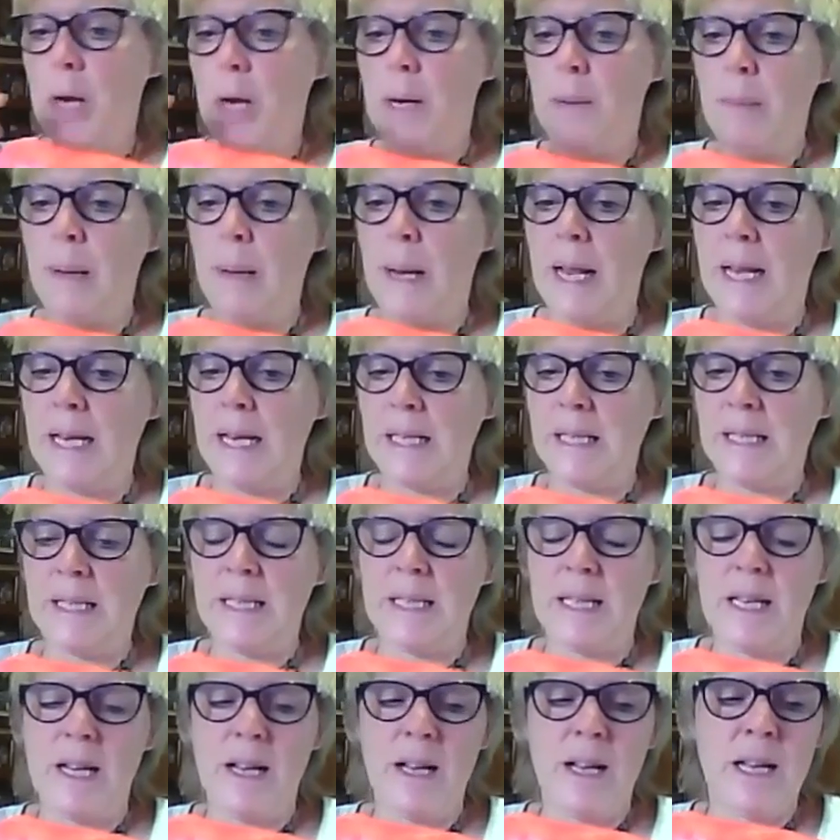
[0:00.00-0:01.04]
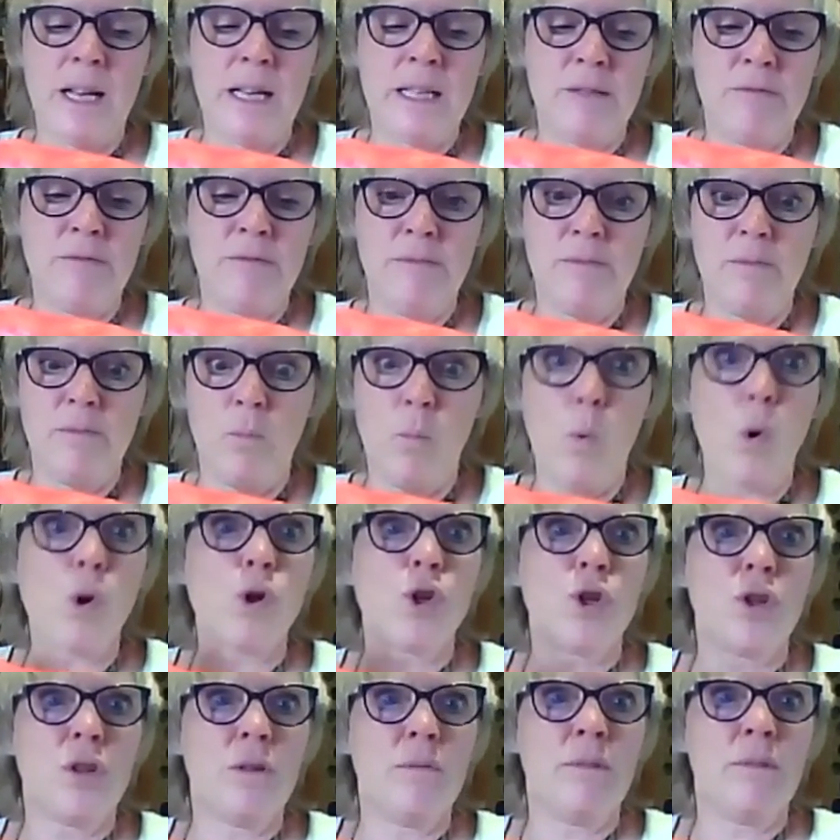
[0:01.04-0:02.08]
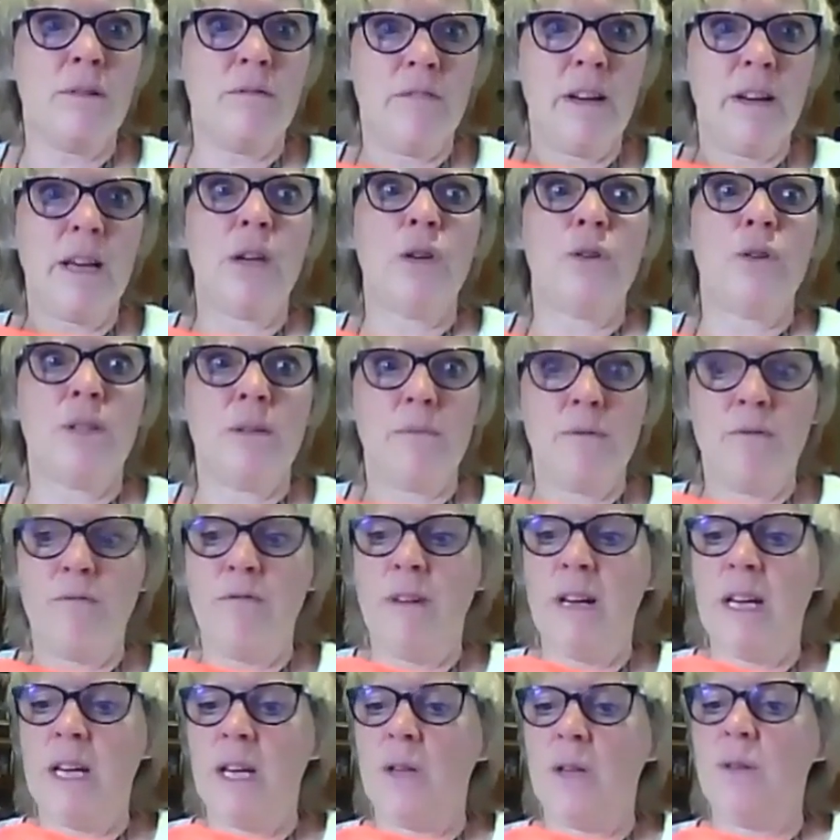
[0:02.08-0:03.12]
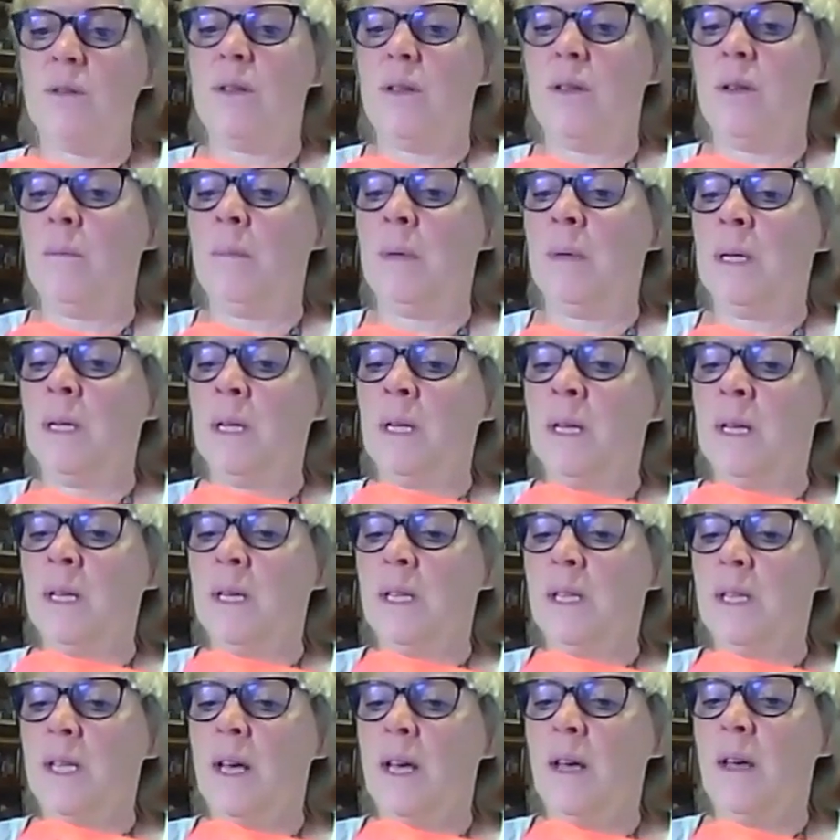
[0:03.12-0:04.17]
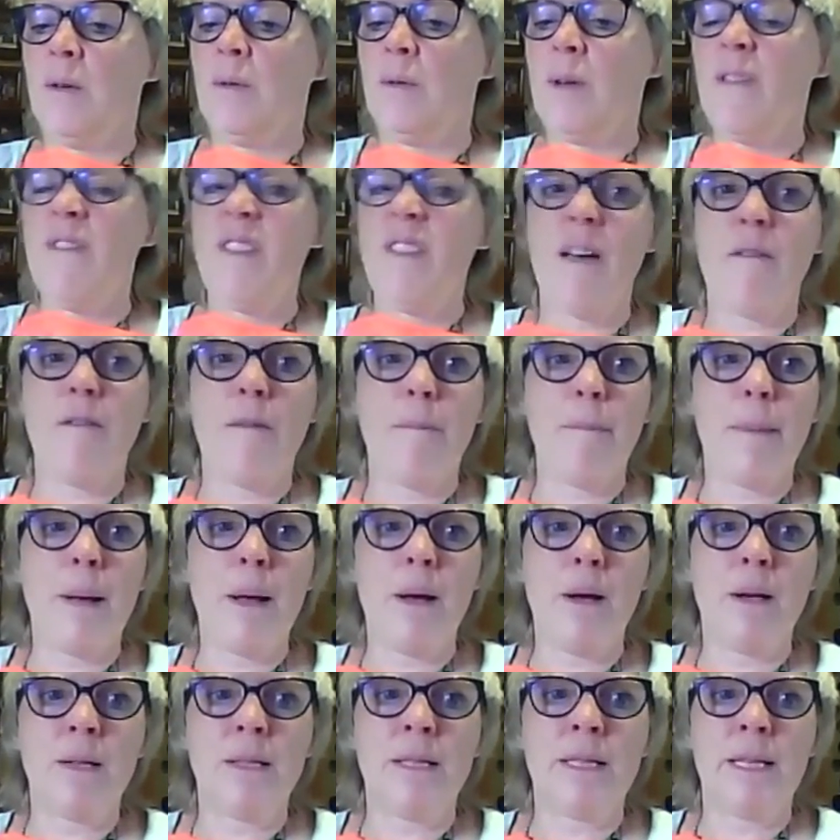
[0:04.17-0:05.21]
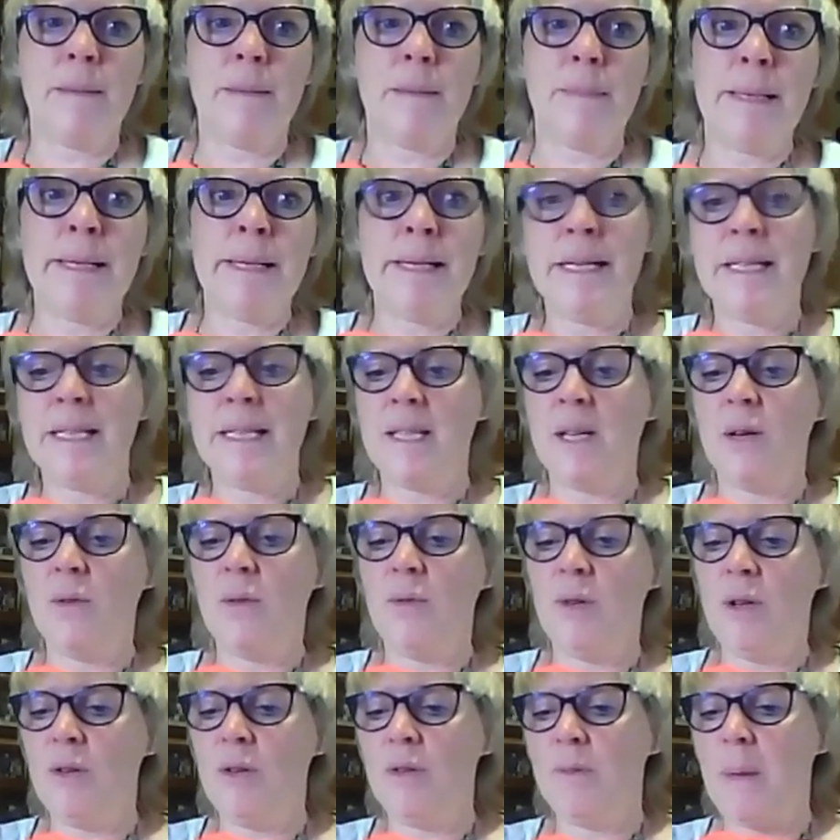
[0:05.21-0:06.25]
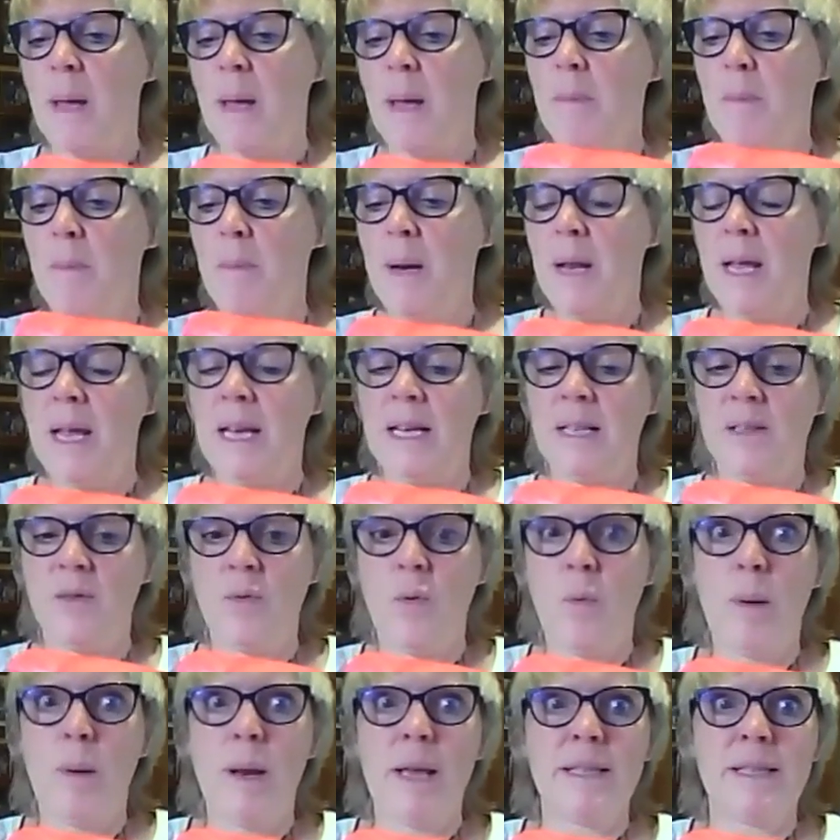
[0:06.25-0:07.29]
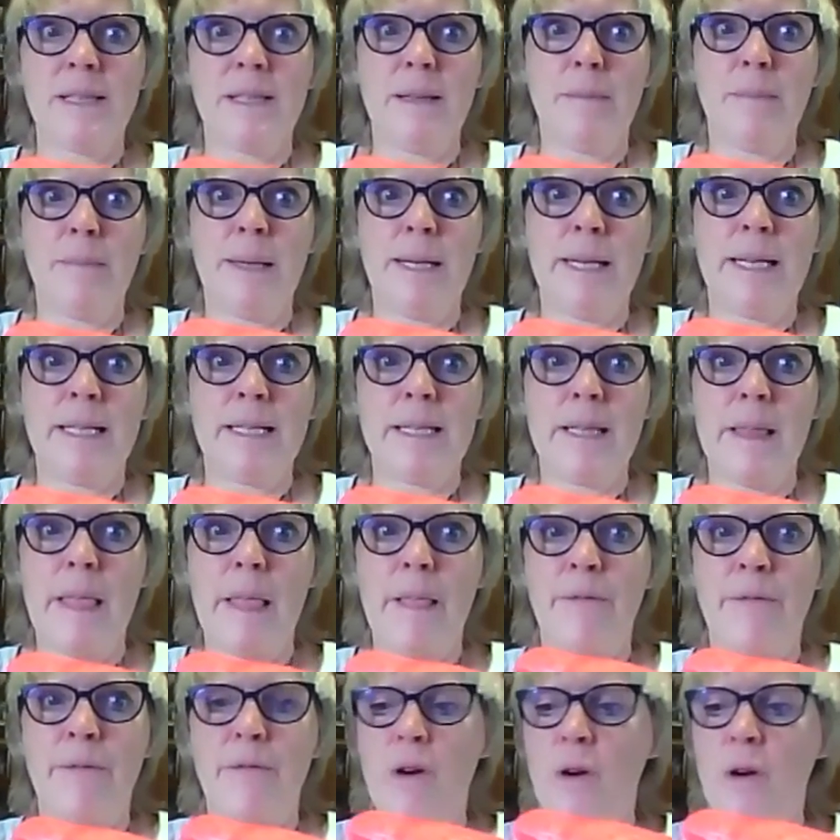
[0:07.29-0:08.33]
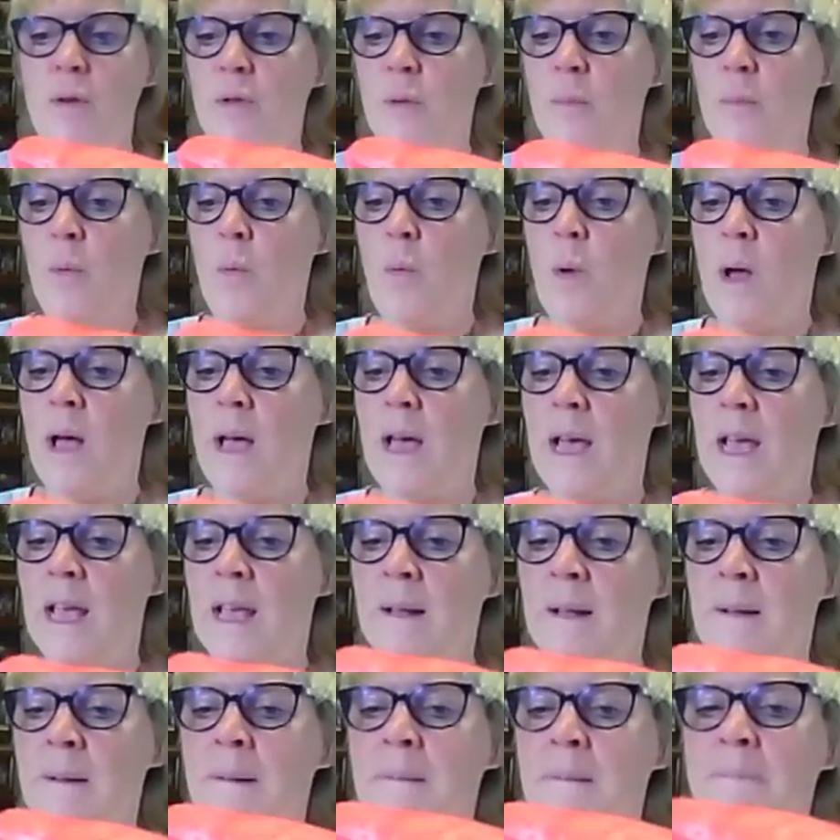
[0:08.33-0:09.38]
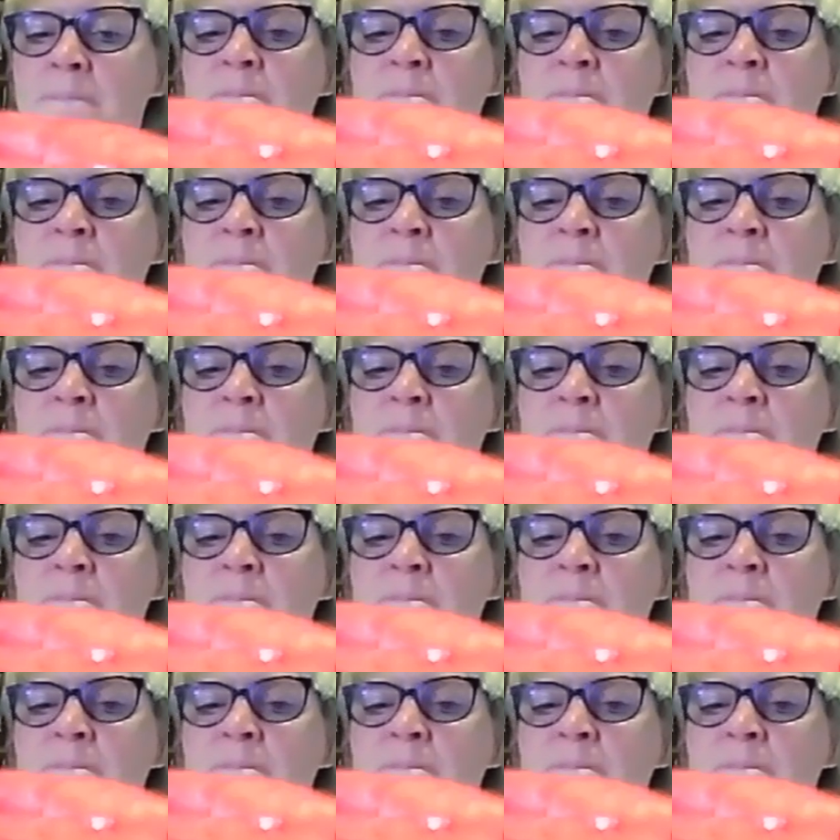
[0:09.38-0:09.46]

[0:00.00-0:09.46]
china plates and wash them and reuse them and reuse them. So if you have a party, please don't use paper plates or plastic plates and then throw them away.